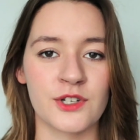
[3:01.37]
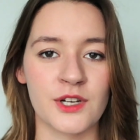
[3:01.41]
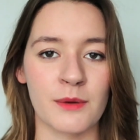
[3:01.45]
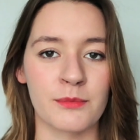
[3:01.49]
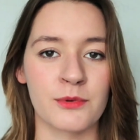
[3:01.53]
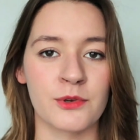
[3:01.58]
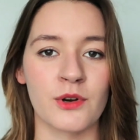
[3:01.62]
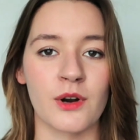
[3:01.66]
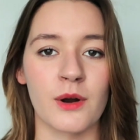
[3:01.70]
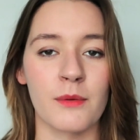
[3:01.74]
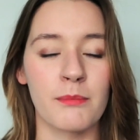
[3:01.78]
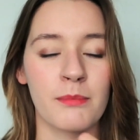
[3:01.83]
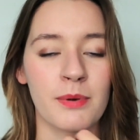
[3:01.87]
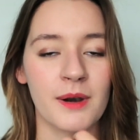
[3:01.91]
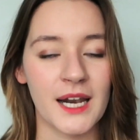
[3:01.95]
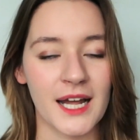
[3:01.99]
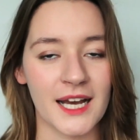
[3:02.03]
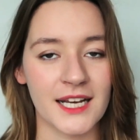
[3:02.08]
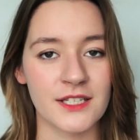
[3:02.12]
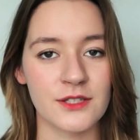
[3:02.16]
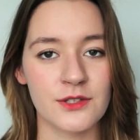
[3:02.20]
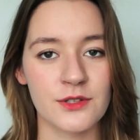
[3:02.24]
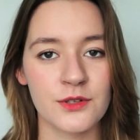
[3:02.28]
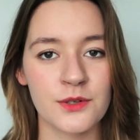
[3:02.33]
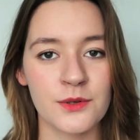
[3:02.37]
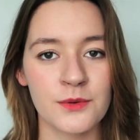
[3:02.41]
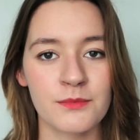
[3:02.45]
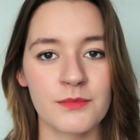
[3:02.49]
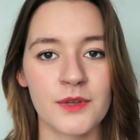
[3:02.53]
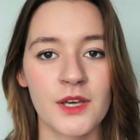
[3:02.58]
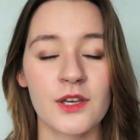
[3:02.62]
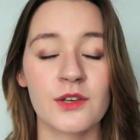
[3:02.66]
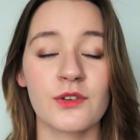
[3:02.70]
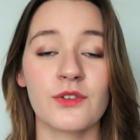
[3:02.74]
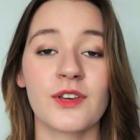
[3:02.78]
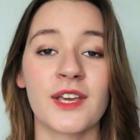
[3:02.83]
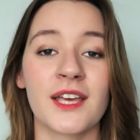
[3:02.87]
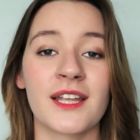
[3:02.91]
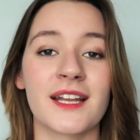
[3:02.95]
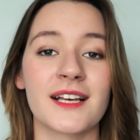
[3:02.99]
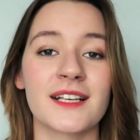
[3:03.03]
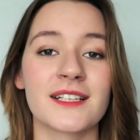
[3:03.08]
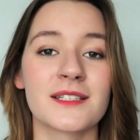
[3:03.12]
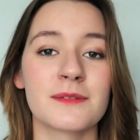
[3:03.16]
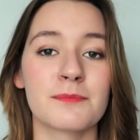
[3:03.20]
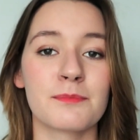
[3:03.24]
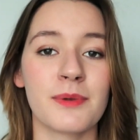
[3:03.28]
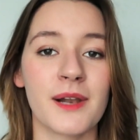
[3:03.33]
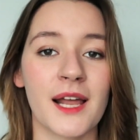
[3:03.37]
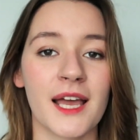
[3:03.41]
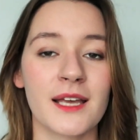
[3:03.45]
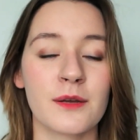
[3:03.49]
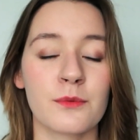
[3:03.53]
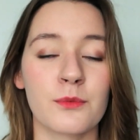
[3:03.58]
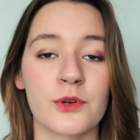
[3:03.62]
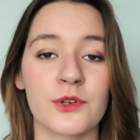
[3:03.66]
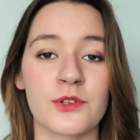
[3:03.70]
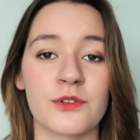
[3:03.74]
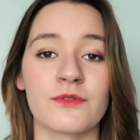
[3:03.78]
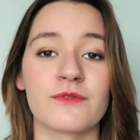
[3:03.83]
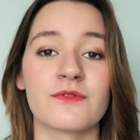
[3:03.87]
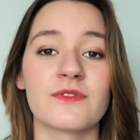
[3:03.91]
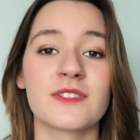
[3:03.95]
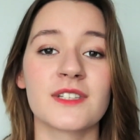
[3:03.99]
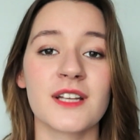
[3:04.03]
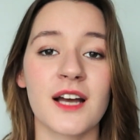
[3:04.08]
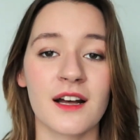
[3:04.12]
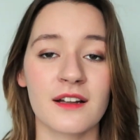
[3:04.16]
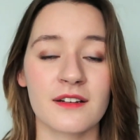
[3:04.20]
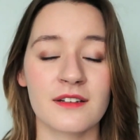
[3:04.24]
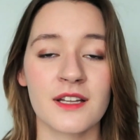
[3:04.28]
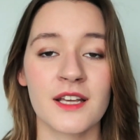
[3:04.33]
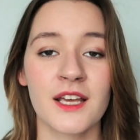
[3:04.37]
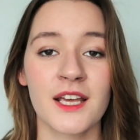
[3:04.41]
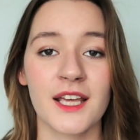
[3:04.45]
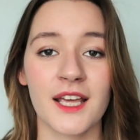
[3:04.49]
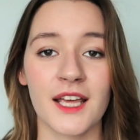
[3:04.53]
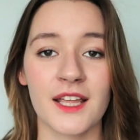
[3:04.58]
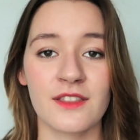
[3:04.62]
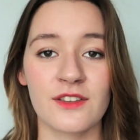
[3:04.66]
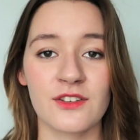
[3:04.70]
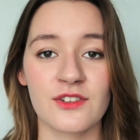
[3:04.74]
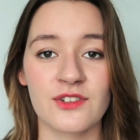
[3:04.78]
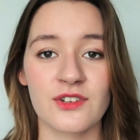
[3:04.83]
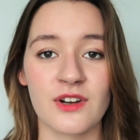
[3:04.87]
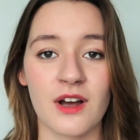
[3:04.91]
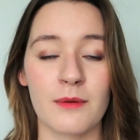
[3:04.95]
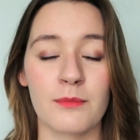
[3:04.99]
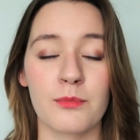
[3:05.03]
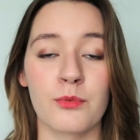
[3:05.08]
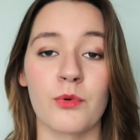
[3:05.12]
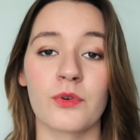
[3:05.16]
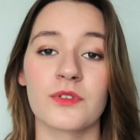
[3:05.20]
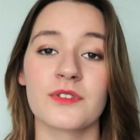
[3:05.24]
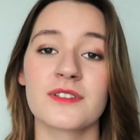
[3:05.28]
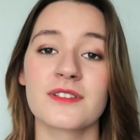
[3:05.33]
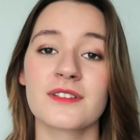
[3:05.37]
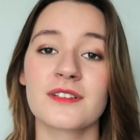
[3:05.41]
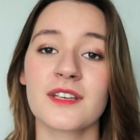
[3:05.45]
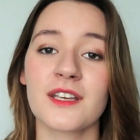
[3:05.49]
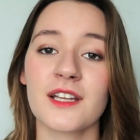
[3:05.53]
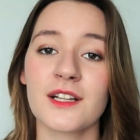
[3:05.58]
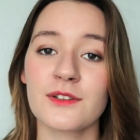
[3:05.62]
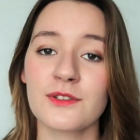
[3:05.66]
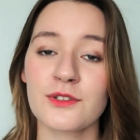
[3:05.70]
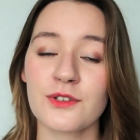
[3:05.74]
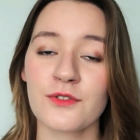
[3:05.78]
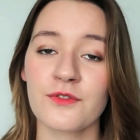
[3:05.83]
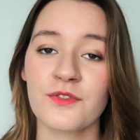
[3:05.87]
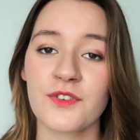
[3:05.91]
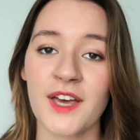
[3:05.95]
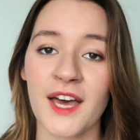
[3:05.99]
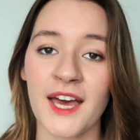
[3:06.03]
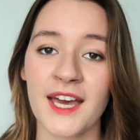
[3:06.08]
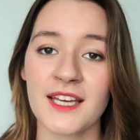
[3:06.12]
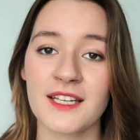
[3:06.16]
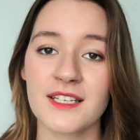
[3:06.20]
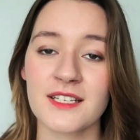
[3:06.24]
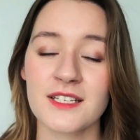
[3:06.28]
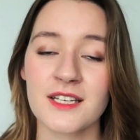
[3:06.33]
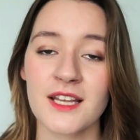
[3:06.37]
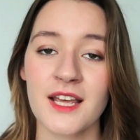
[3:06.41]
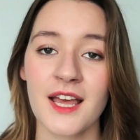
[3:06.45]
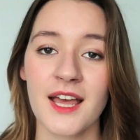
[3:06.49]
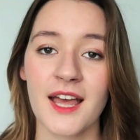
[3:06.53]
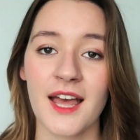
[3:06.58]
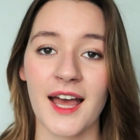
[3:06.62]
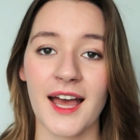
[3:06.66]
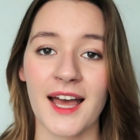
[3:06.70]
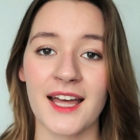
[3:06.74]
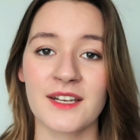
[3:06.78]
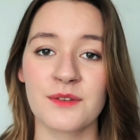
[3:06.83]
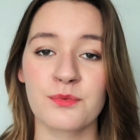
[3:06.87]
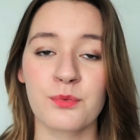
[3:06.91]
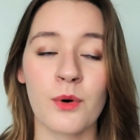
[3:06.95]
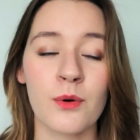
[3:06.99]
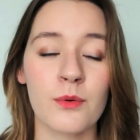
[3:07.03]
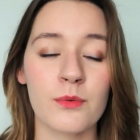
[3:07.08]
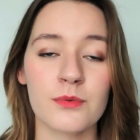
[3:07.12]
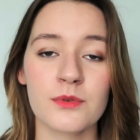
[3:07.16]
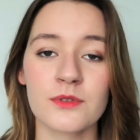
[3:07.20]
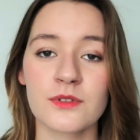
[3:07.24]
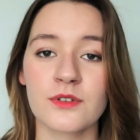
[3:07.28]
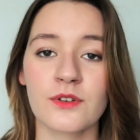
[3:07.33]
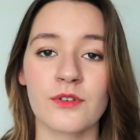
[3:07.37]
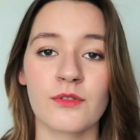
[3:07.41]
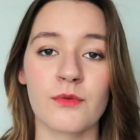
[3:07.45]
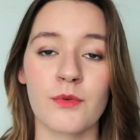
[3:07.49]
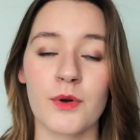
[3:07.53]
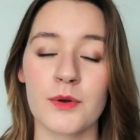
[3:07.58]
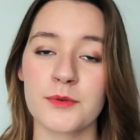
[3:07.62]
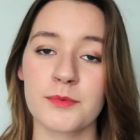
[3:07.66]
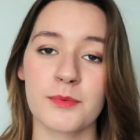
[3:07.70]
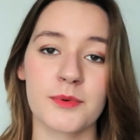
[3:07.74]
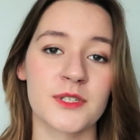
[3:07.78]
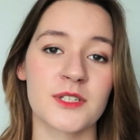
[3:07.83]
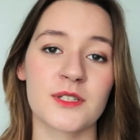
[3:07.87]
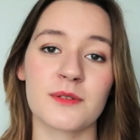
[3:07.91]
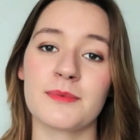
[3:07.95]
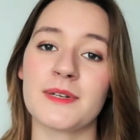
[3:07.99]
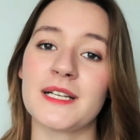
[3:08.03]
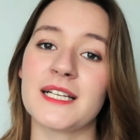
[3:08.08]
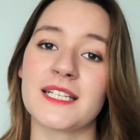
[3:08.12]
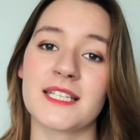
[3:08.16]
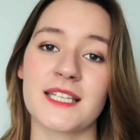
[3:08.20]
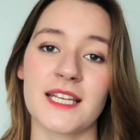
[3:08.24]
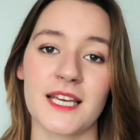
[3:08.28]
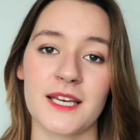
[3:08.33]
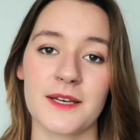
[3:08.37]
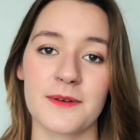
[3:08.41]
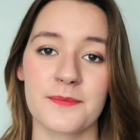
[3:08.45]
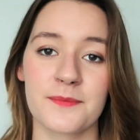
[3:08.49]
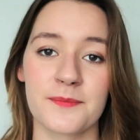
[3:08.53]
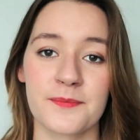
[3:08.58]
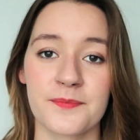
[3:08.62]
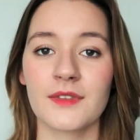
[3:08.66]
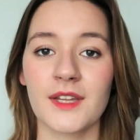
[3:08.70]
the job you're applying to, you can explain what you've done in this job, what skills you've gained, and what was your responsibility.